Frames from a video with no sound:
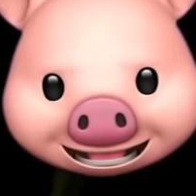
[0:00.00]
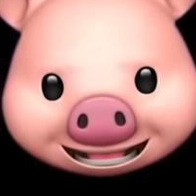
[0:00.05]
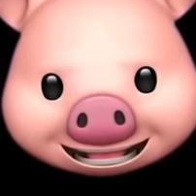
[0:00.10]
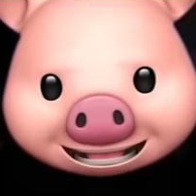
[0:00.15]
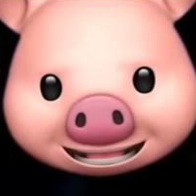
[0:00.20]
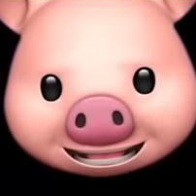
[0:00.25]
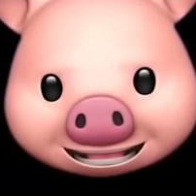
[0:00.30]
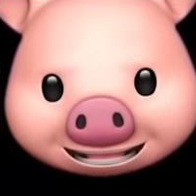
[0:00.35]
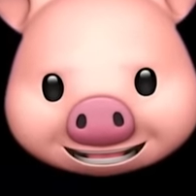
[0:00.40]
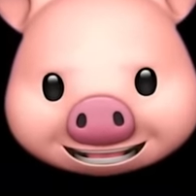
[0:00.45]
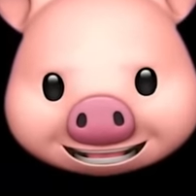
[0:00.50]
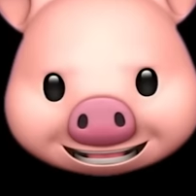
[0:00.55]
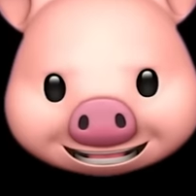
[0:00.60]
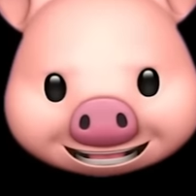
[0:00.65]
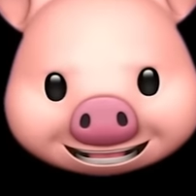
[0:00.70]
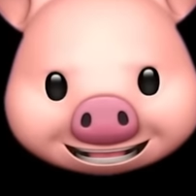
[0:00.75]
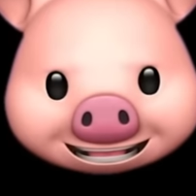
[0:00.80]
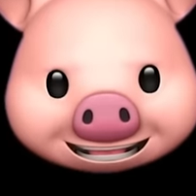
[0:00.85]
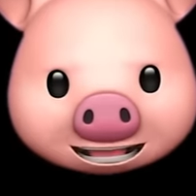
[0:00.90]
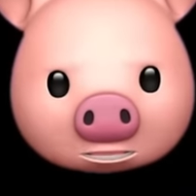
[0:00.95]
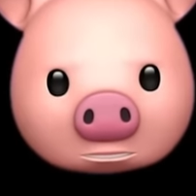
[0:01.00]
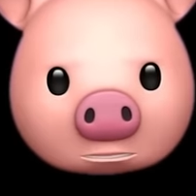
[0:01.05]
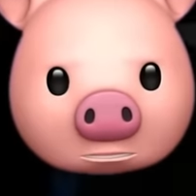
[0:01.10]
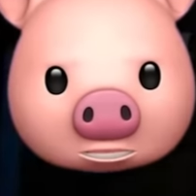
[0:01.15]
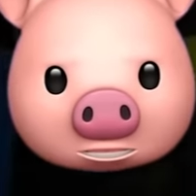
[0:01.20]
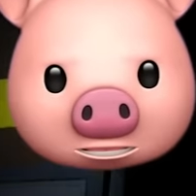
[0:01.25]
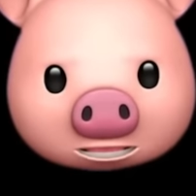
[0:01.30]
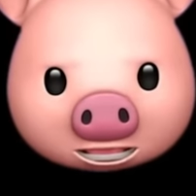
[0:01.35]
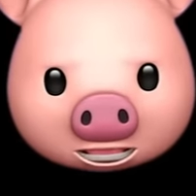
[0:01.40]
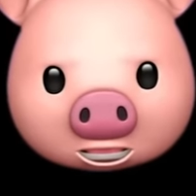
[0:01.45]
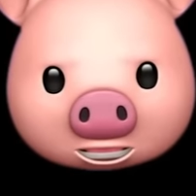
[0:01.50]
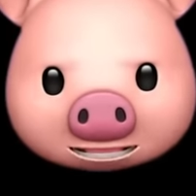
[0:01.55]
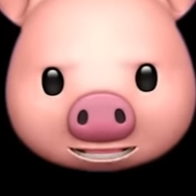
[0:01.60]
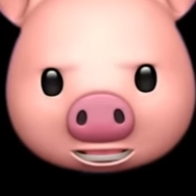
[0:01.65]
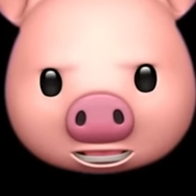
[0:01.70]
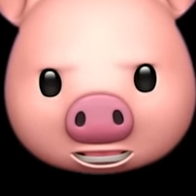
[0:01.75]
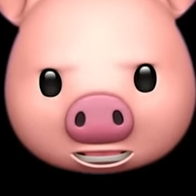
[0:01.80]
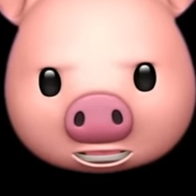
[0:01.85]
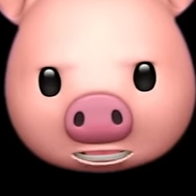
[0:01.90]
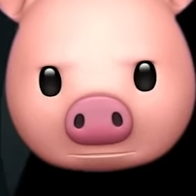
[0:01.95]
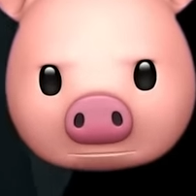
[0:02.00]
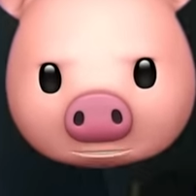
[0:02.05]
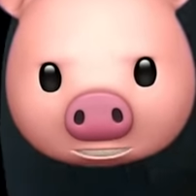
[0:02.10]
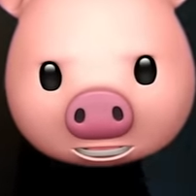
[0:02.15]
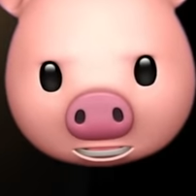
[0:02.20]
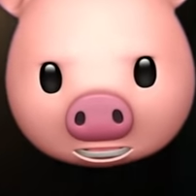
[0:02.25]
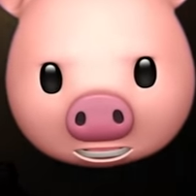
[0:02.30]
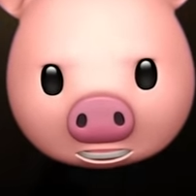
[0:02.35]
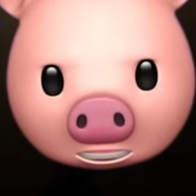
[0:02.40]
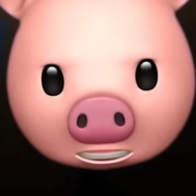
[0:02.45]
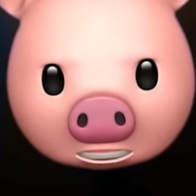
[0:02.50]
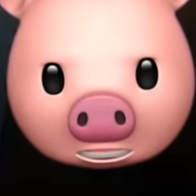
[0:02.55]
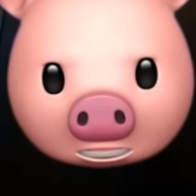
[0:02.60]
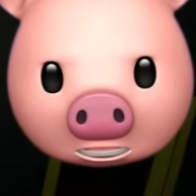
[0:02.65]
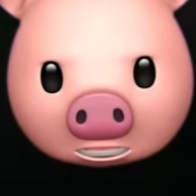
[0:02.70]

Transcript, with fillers: the the ordering system thing.